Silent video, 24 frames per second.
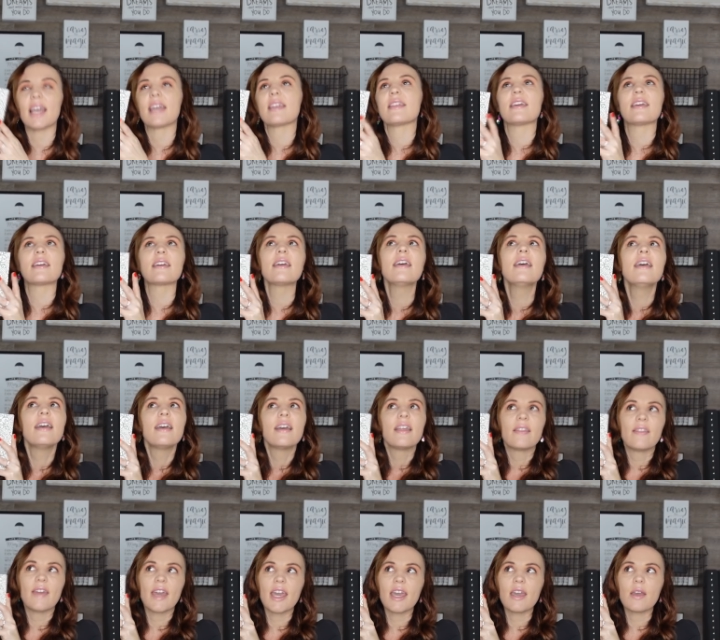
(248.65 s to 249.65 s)
I think
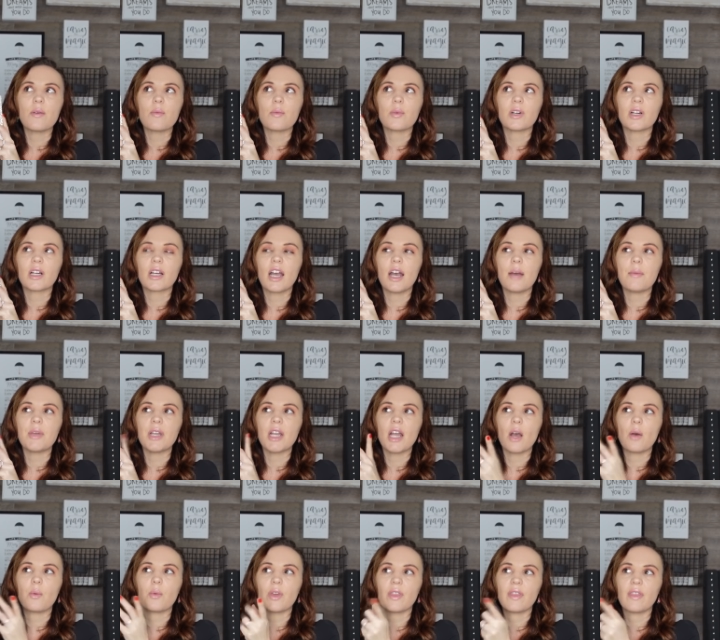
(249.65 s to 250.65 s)
they were coming
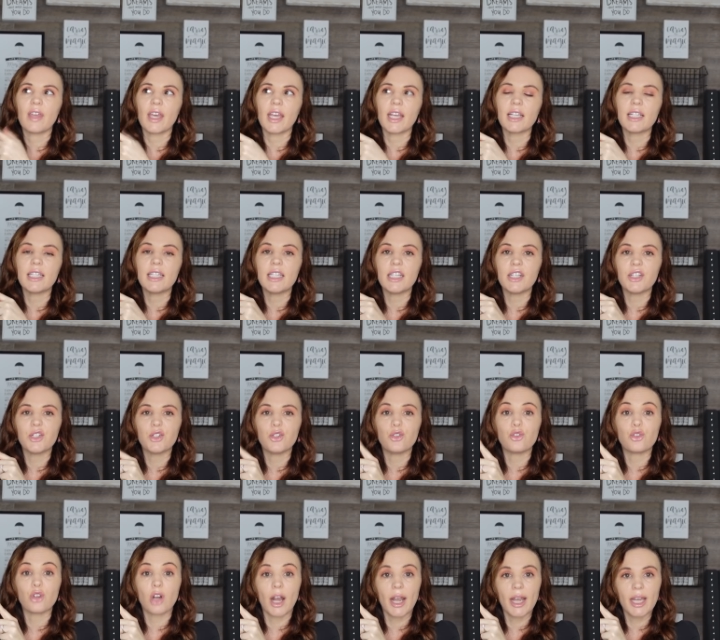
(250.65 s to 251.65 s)
out with like dish
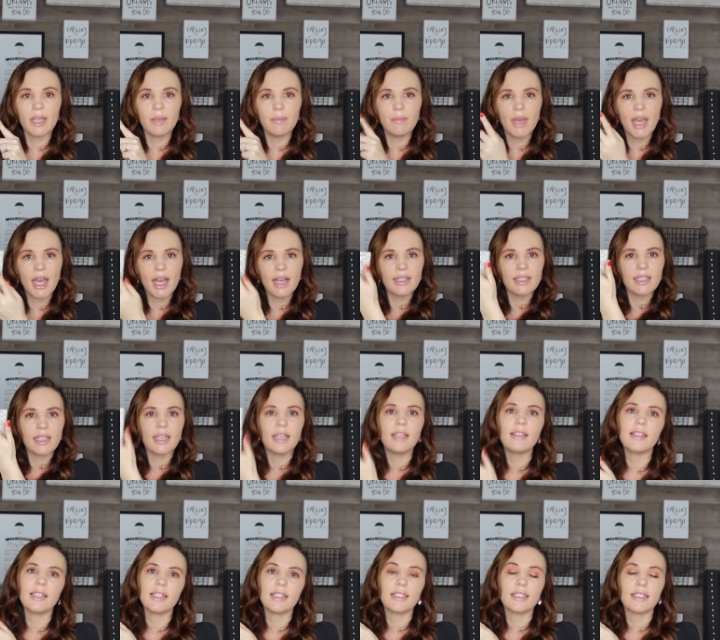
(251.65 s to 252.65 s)
drying mats
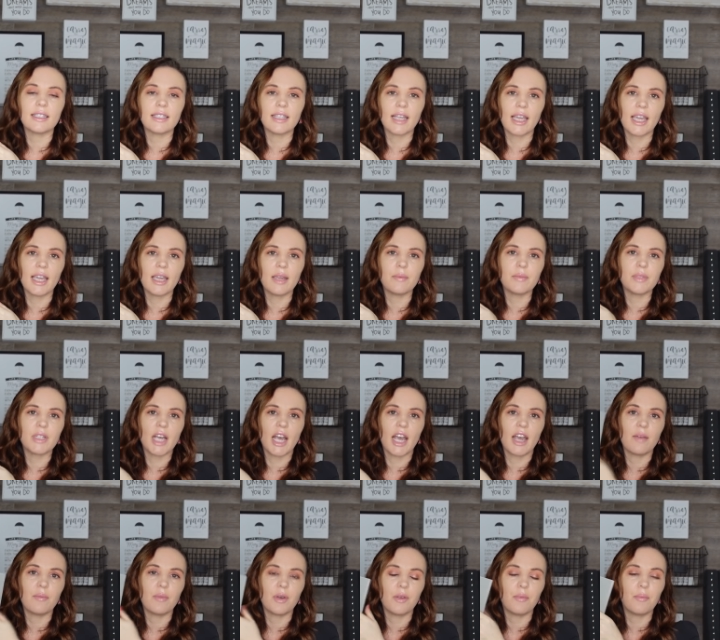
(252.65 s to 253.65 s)
in the same
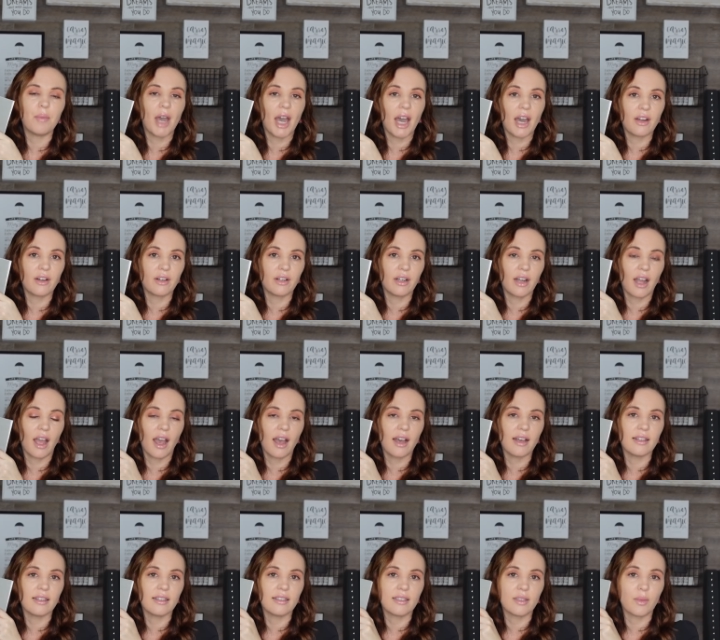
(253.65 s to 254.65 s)
type of pattern
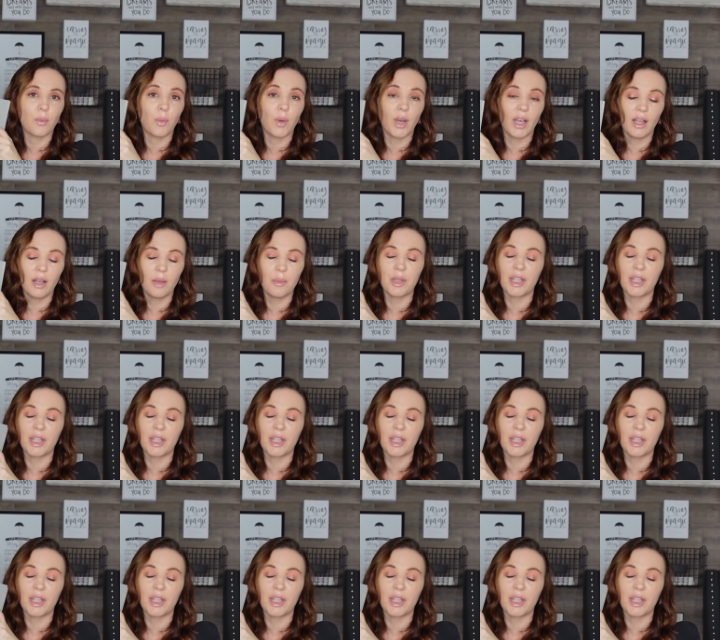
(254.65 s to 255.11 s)
as well,